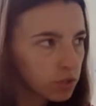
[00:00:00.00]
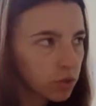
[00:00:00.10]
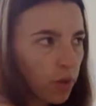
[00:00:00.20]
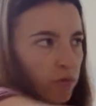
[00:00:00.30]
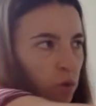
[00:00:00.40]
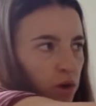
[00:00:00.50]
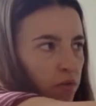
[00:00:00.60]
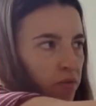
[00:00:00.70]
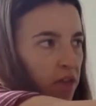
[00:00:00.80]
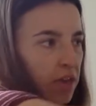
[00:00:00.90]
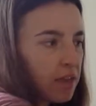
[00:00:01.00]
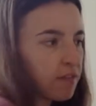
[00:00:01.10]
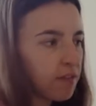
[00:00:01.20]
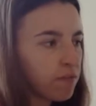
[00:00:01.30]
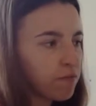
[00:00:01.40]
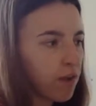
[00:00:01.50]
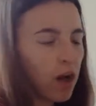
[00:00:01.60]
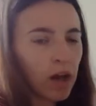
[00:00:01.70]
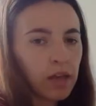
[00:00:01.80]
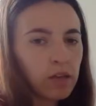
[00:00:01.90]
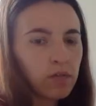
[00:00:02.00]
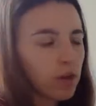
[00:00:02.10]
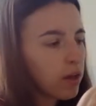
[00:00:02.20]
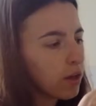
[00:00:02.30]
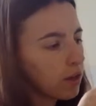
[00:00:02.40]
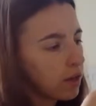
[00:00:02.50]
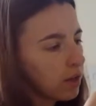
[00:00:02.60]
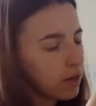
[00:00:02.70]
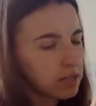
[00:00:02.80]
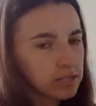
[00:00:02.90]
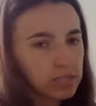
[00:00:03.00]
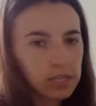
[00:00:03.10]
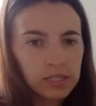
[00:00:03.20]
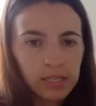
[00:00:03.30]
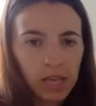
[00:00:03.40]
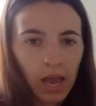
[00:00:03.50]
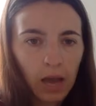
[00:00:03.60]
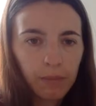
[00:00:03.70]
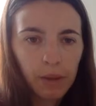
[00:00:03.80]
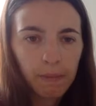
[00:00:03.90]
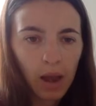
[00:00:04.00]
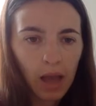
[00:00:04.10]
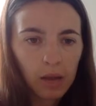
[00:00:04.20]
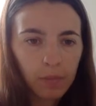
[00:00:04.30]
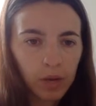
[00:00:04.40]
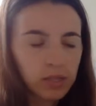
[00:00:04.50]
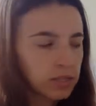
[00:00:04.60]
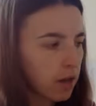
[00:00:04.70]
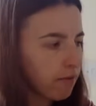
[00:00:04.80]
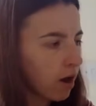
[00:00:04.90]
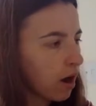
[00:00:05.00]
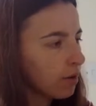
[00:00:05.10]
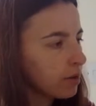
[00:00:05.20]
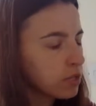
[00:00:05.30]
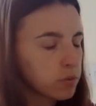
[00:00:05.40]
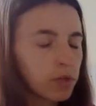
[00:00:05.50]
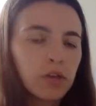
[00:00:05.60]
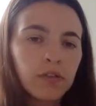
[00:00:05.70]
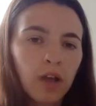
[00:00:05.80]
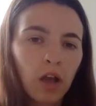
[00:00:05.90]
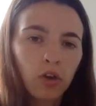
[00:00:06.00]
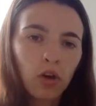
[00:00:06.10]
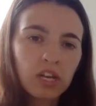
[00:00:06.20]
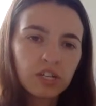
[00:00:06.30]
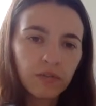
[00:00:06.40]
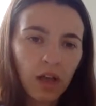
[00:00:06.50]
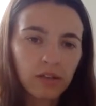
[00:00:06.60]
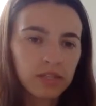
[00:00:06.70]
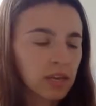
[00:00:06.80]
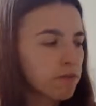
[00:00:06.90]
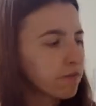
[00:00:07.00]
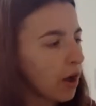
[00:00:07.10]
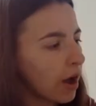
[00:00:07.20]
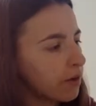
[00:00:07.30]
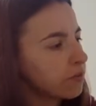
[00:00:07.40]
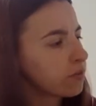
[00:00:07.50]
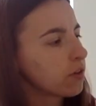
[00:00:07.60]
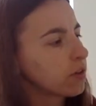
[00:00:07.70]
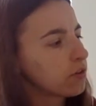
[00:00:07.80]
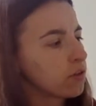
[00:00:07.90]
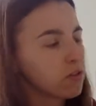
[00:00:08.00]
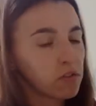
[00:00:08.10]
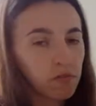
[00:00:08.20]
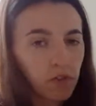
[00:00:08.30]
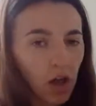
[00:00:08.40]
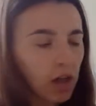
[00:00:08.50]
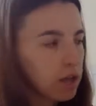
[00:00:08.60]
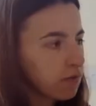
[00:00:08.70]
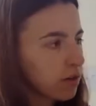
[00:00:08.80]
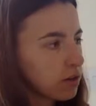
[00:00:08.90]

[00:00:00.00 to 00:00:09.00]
So if one of these is 5, let's see how many blackbirds there are. So we're using our knowledge of counting in fives. This is 5,